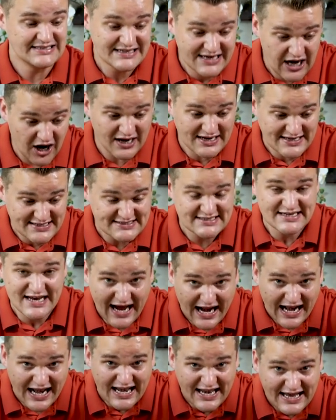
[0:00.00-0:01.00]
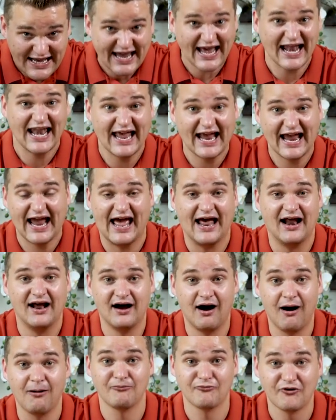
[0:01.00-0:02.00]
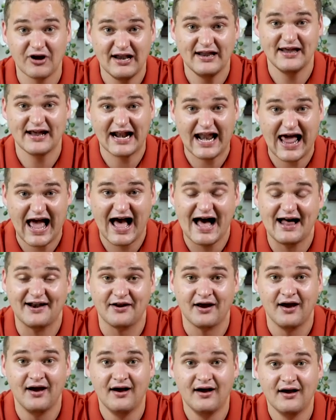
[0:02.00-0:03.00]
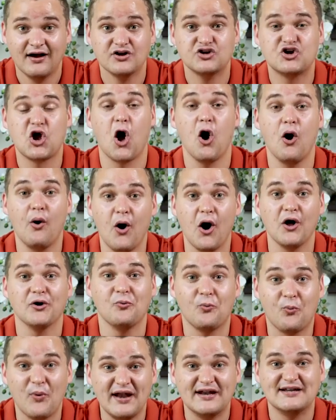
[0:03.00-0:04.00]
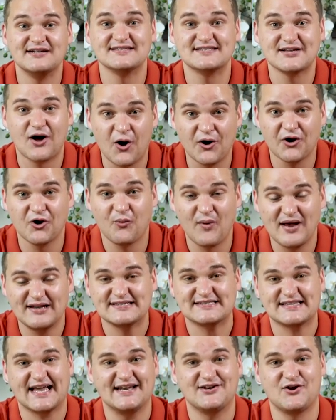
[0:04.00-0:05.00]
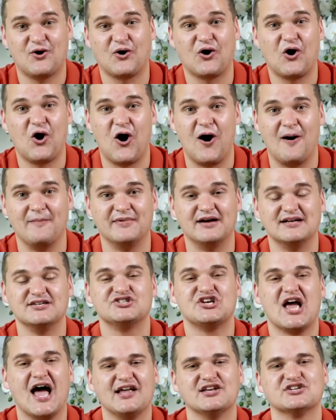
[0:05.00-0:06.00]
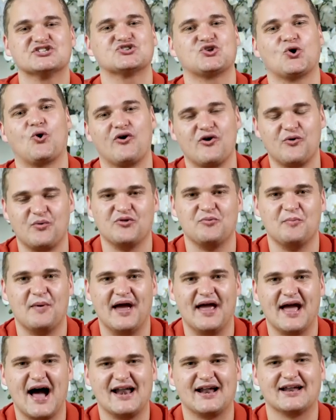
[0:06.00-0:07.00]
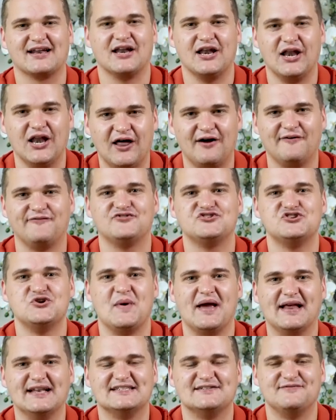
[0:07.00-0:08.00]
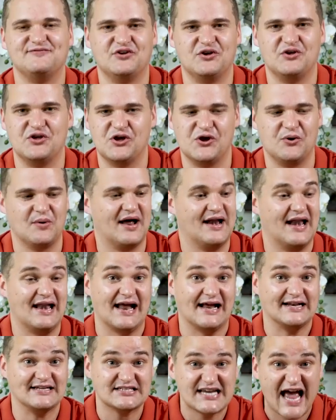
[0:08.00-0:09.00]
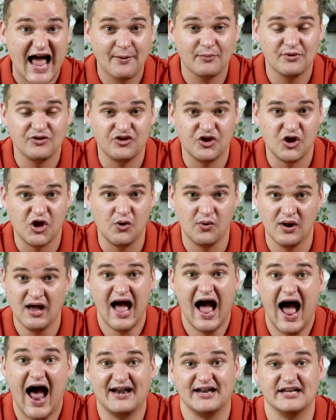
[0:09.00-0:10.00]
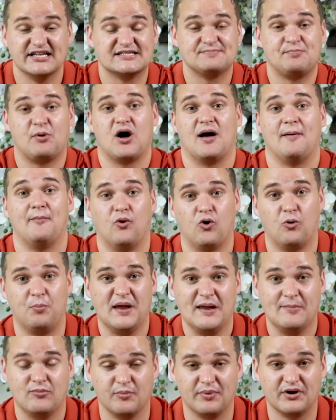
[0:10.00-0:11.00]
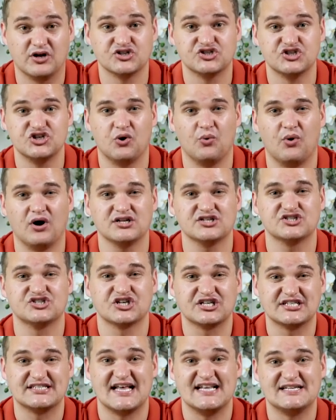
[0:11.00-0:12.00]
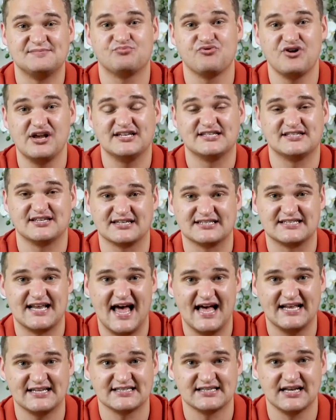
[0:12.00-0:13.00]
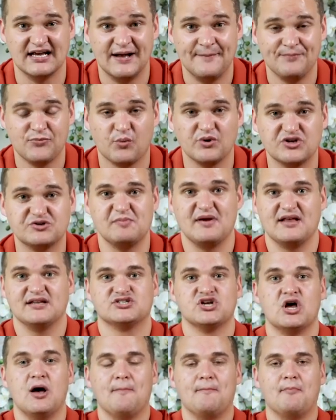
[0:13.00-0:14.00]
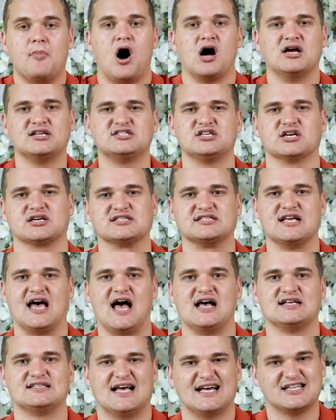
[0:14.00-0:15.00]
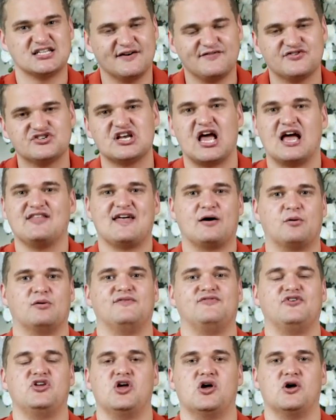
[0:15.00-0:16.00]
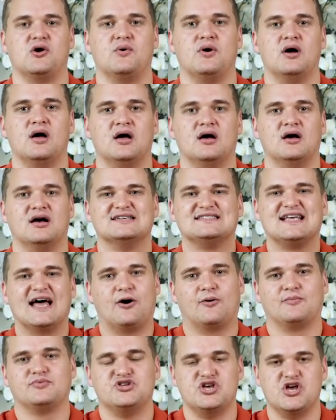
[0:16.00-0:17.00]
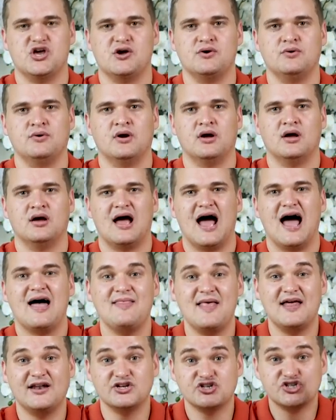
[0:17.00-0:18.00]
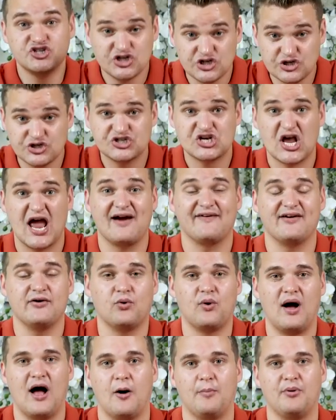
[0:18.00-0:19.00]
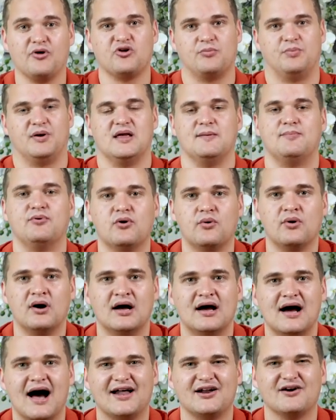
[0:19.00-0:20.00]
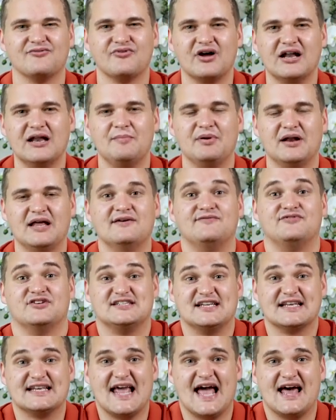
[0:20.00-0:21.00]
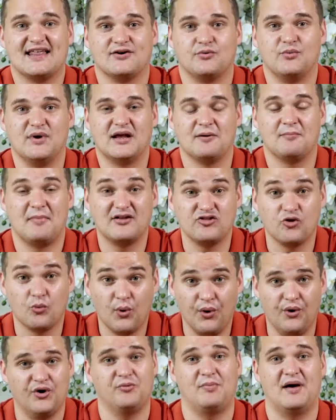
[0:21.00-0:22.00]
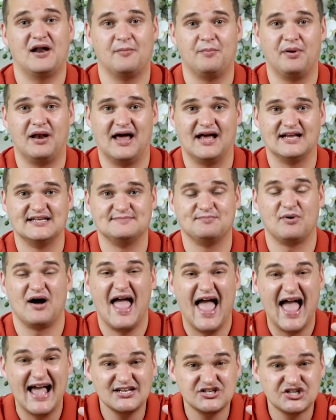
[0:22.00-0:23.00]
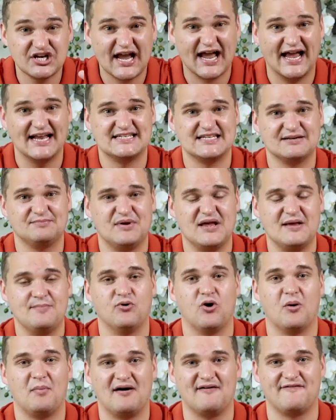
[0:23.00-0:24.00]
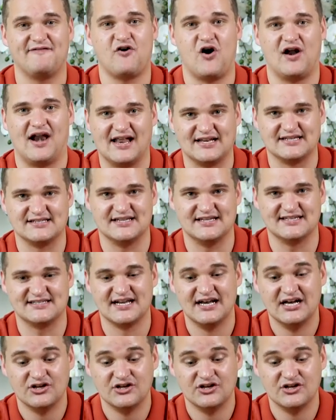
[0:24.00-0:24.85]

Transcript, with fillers: guys, you're clearly killing it. I'm really glad. Go on winnersonawednesday.com, share your story with me, and I'd love to interview you and, and chat with you and inspire more people because you know what? Success breeds success, which means my success, as I've shared that with you, has helped you and then as you share it, will help other people. And I really believe that together we can make the world a better place by educating people about finances.